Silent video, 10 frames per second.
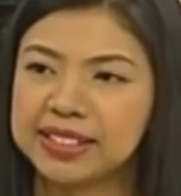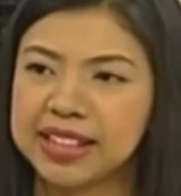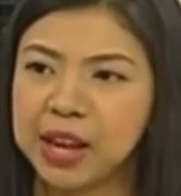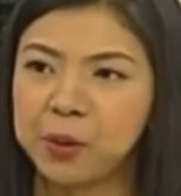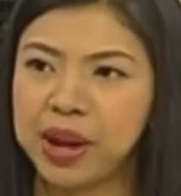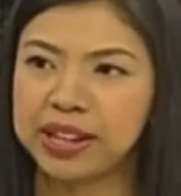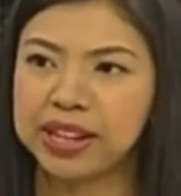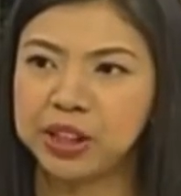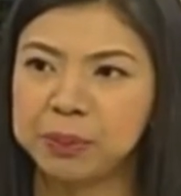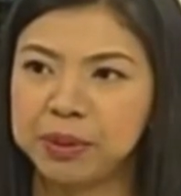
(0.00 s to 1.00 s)
I
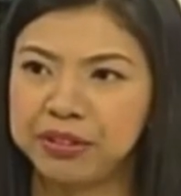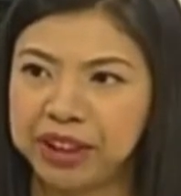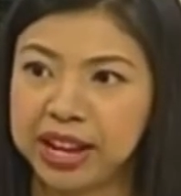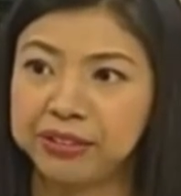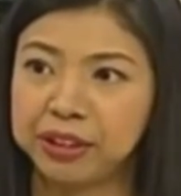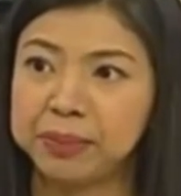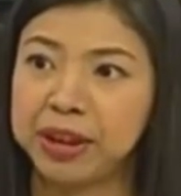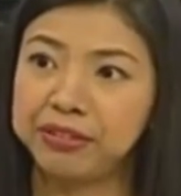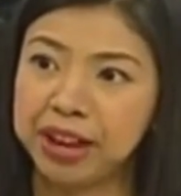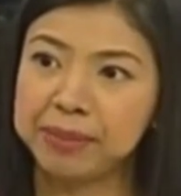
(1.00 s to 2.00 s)
wanted to provide for my
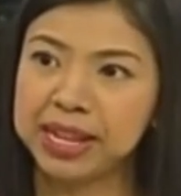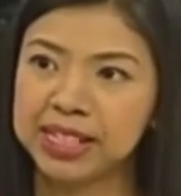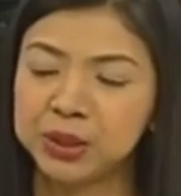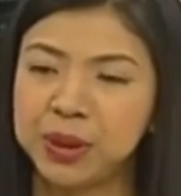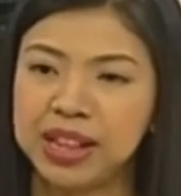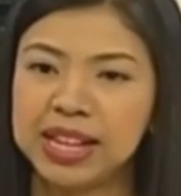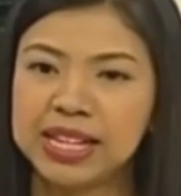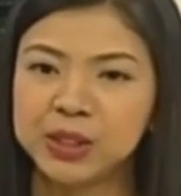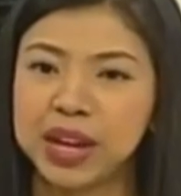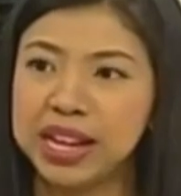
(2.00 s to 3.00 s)
family as well.
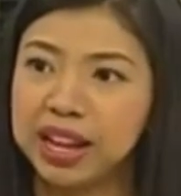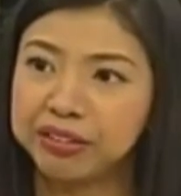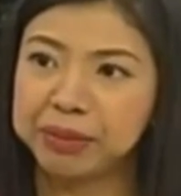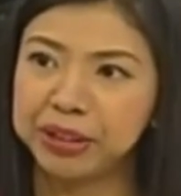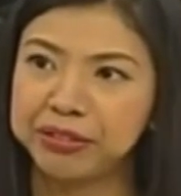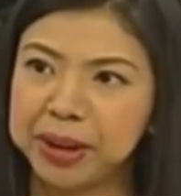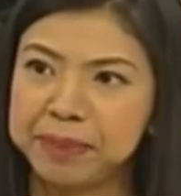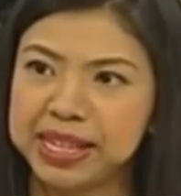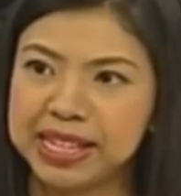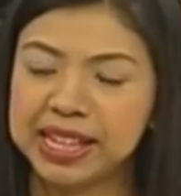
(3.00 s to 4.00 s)
So I love my
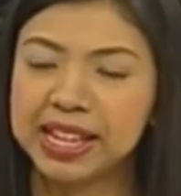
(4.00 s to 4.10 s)
family.